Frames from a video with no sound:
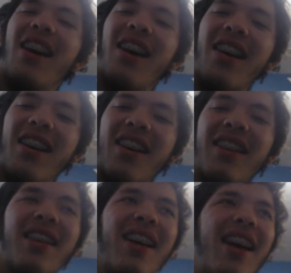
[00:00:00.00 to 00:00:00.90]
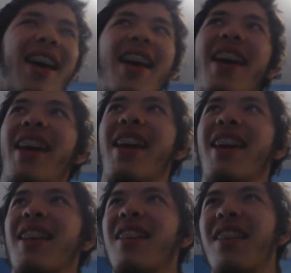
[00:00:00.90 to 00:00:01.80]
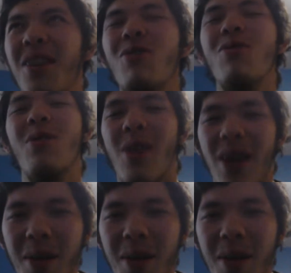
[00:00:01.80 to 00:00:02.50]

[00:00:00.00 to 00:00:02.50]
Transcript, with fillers: heart, and cool.